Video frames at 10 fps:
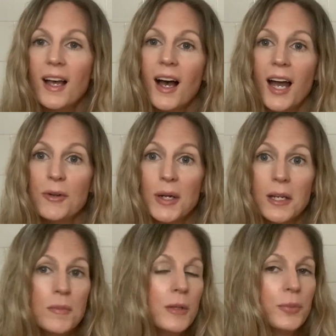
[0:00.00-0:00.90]
I
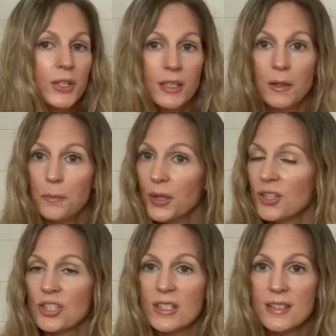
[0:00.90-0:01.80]
recommend putting
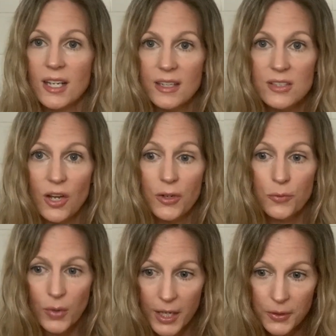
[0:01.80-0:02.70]
compression socks on
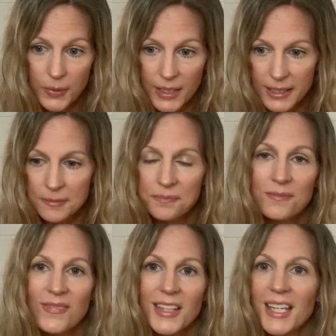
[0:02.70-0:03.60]
right away,
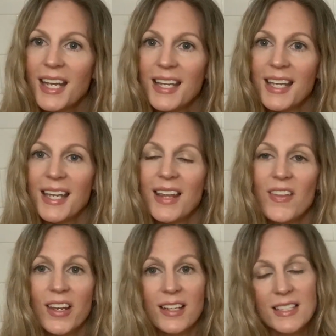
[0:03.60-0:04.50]
and
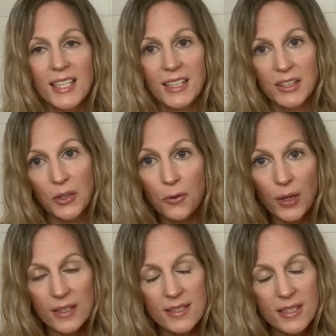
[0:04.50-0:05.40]
then I take a little
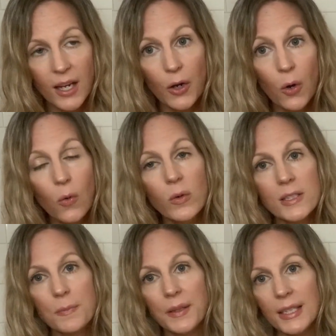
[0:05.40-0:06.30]
rest. I
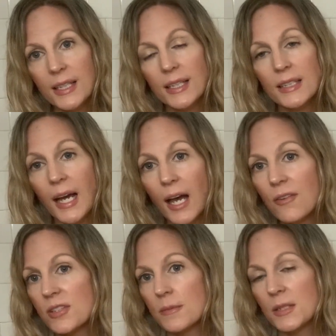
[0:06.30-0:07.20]
always plan to have
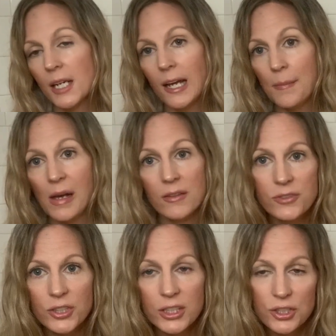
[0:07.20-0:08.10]
some time
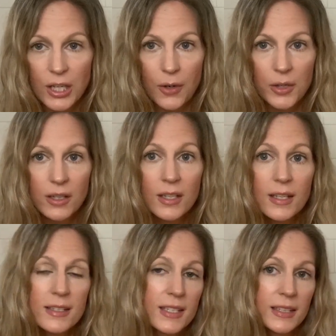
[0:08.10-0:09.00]
after a shower
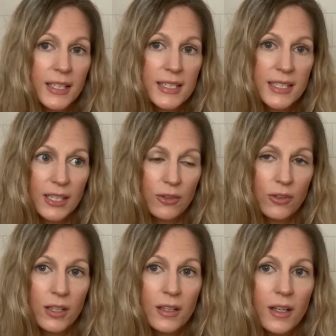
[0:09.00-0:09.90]
to lay
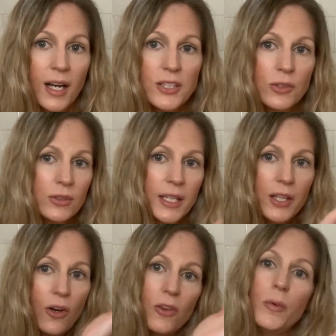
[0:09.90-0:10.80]
down. I don't lay
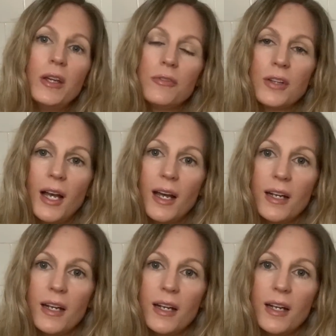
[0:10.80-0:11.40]
all the way flat.